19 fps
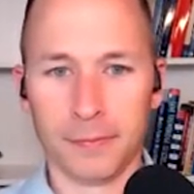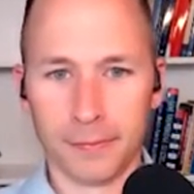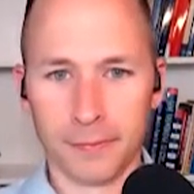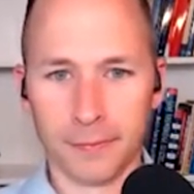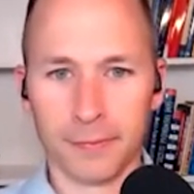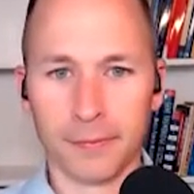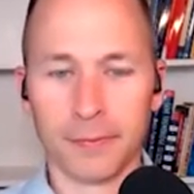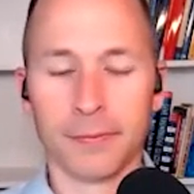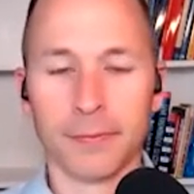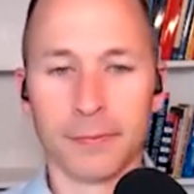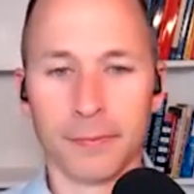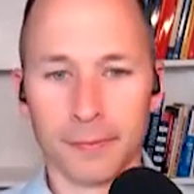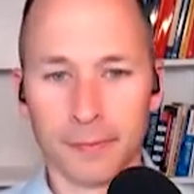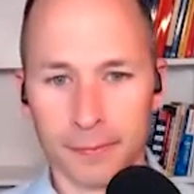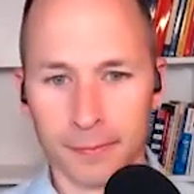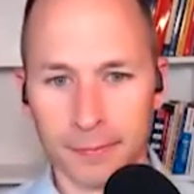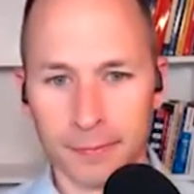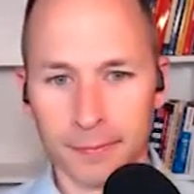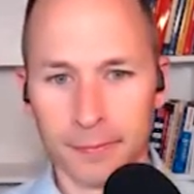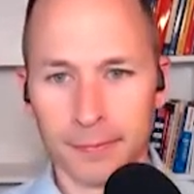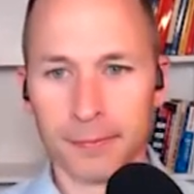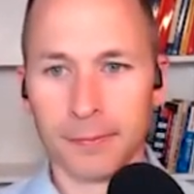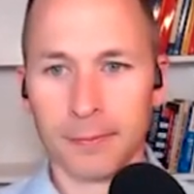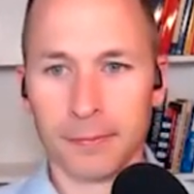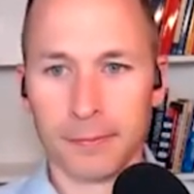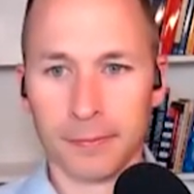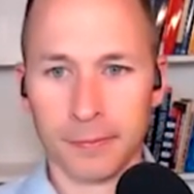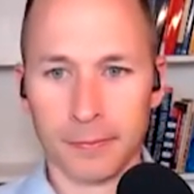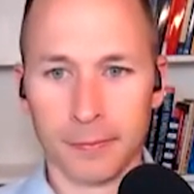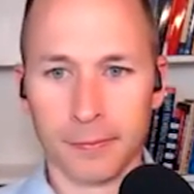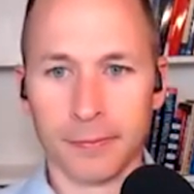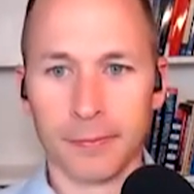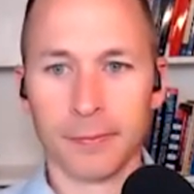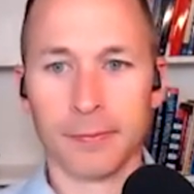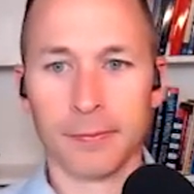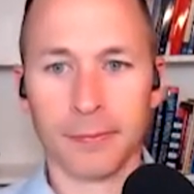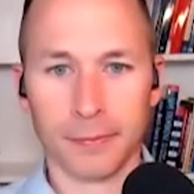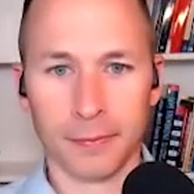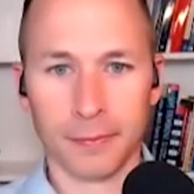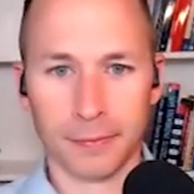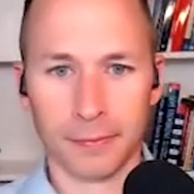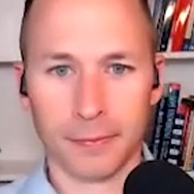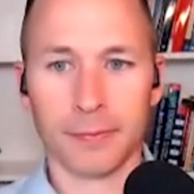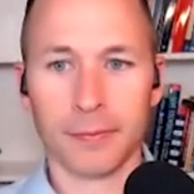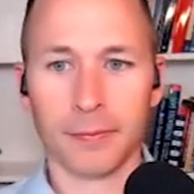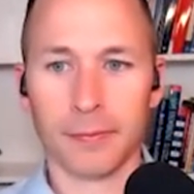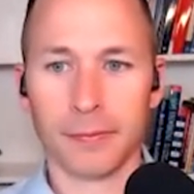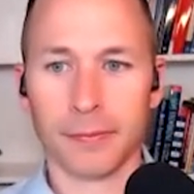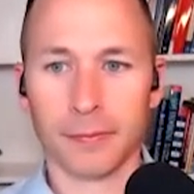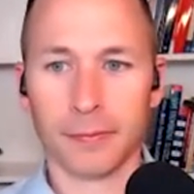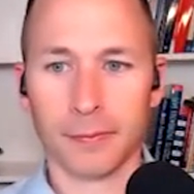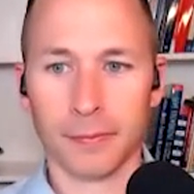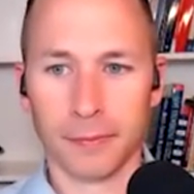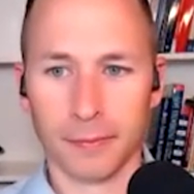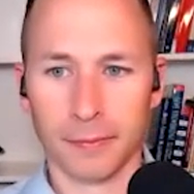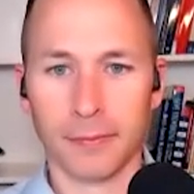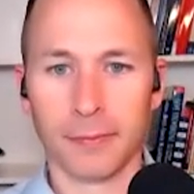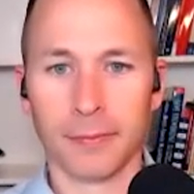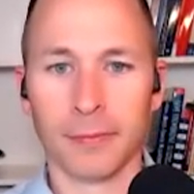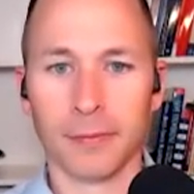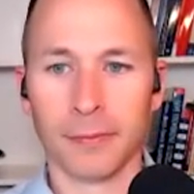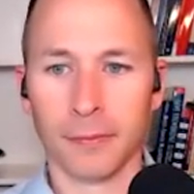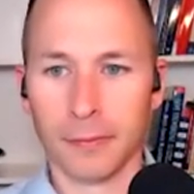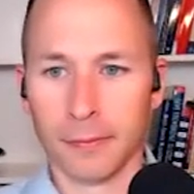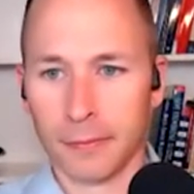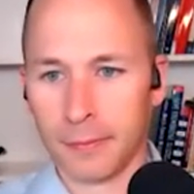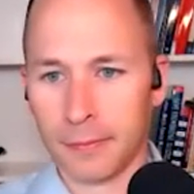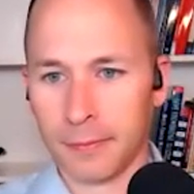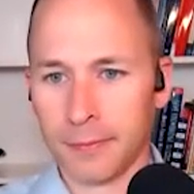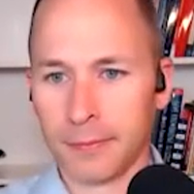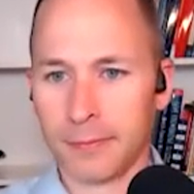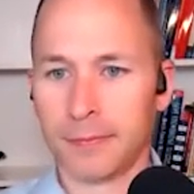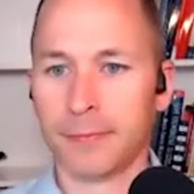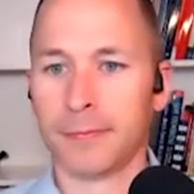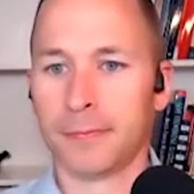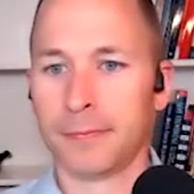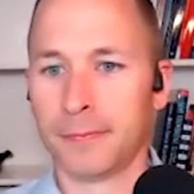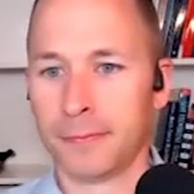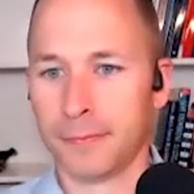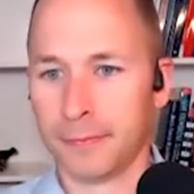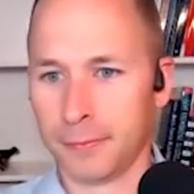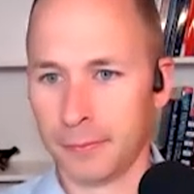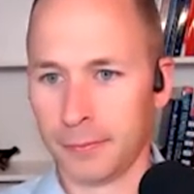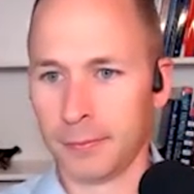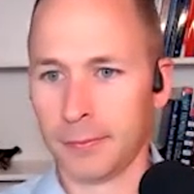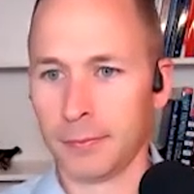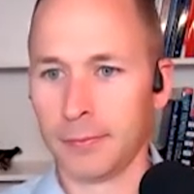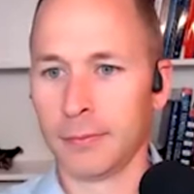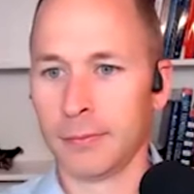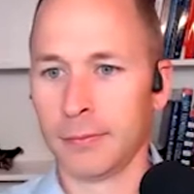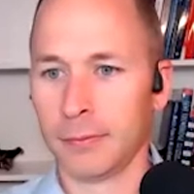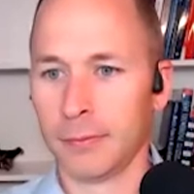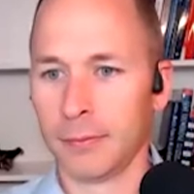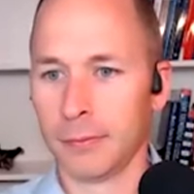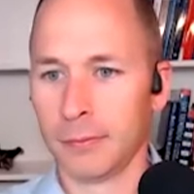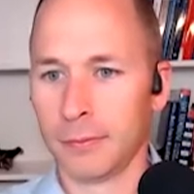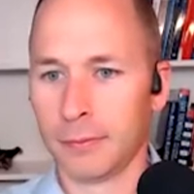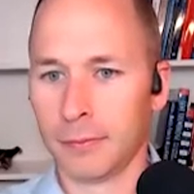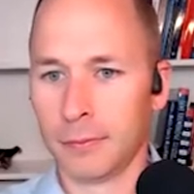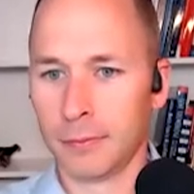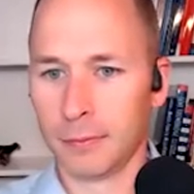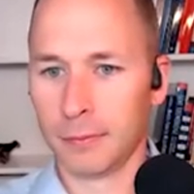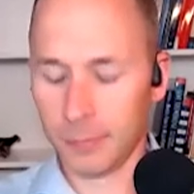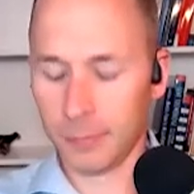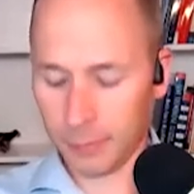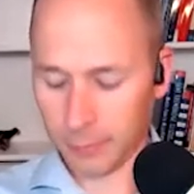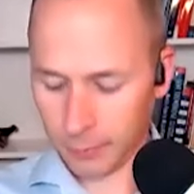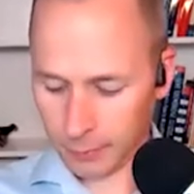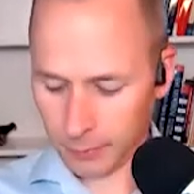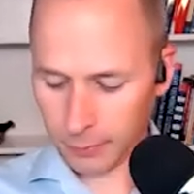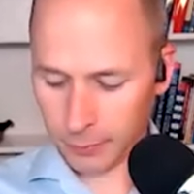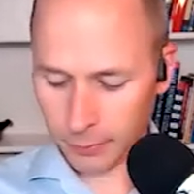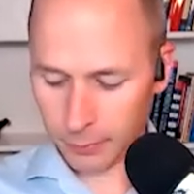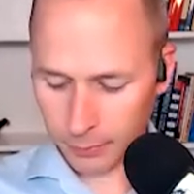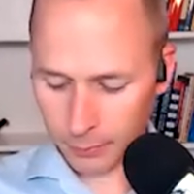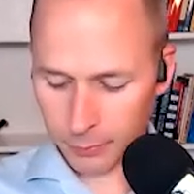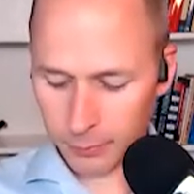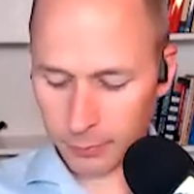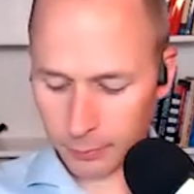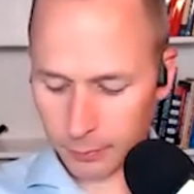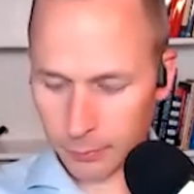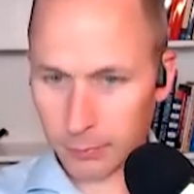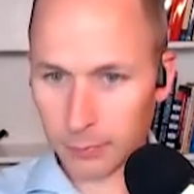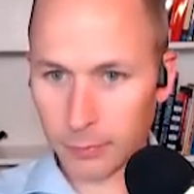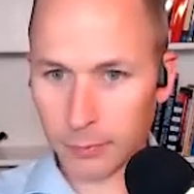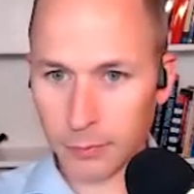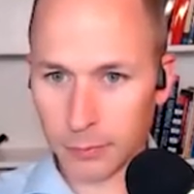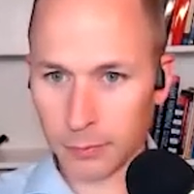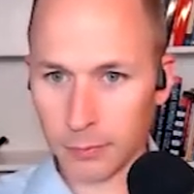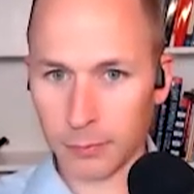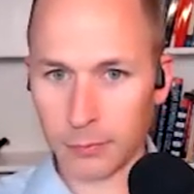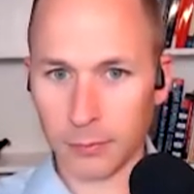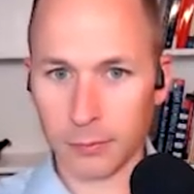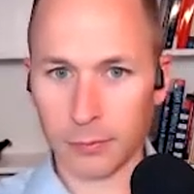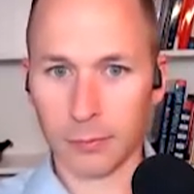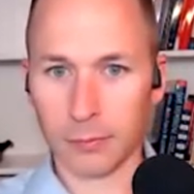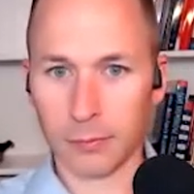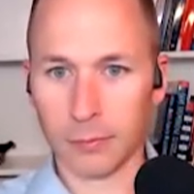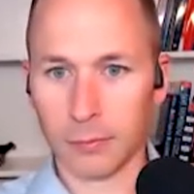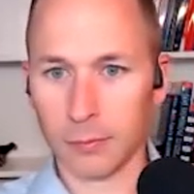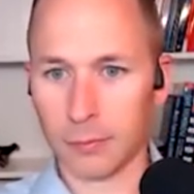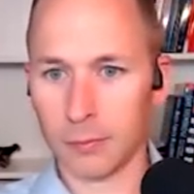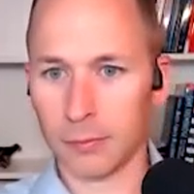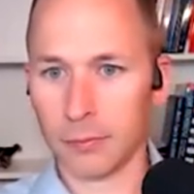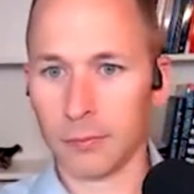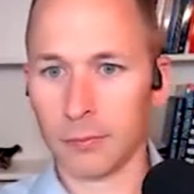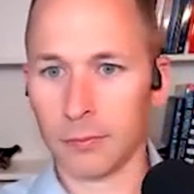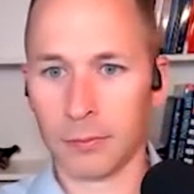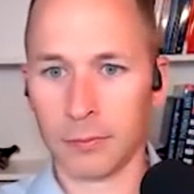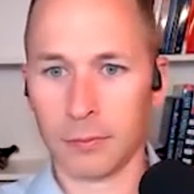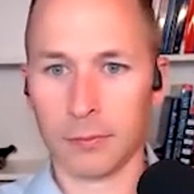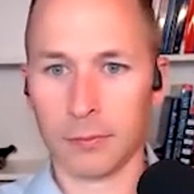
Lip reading: (silent)